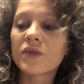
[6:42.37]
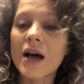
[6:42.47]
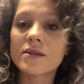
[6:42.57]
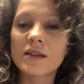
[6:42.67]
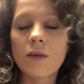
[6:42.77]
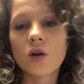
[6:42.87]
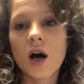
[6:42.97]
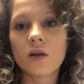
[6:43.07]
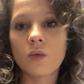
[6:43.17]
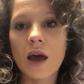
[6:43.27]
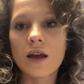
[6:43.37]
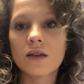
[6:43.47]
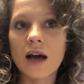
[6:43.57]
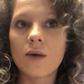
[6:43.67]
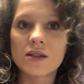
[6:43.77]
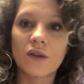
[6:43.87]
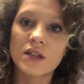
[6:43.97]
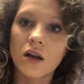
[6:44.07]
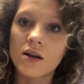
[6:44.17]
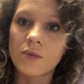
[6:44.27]
that same kind of weight that I was
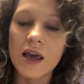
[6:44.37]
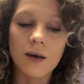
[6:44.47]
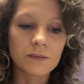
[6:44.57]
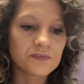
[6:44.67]
lifting last week,